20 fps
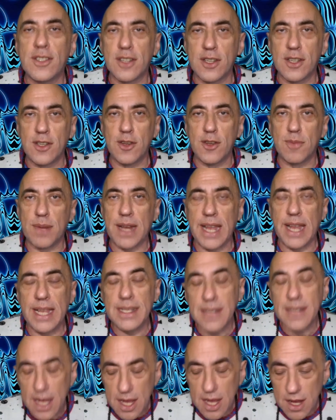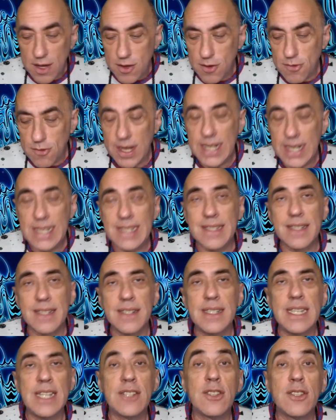on your plate, you really still
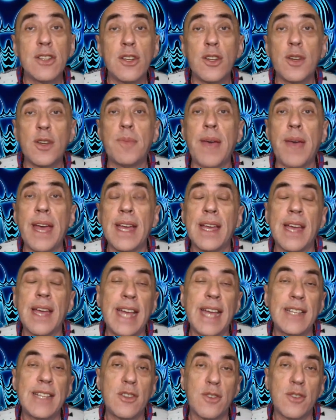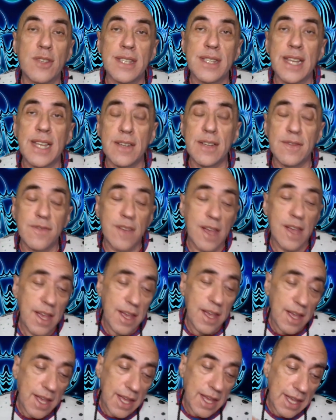need to look back at yourself.
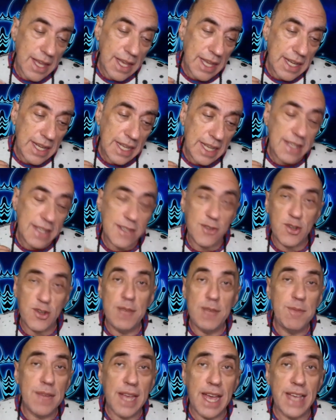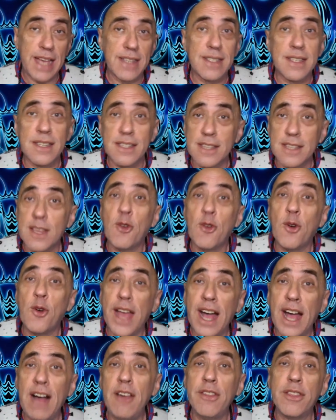In extreme cases, your
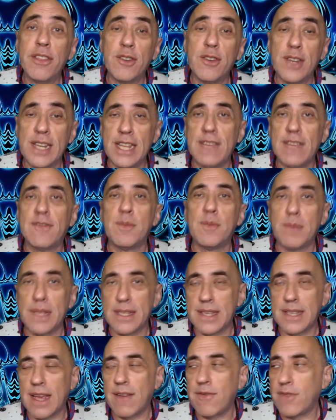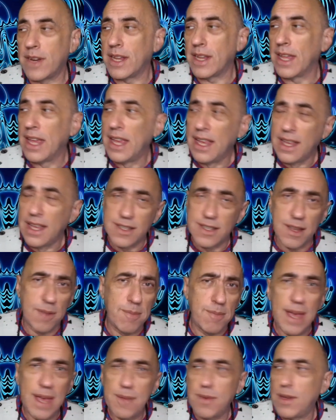health could even be suffering. So
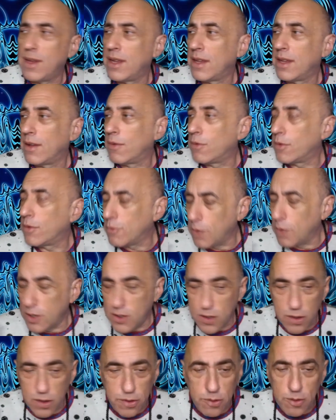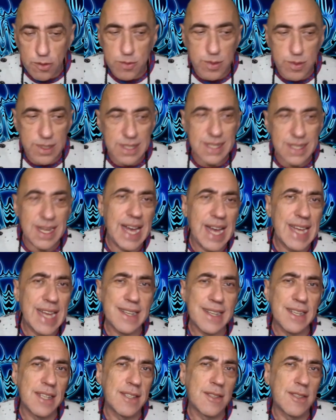maybe what you thought was
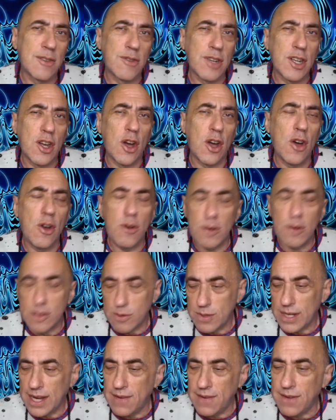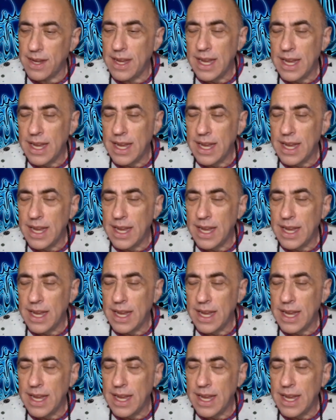tiredness or a cold or whatever,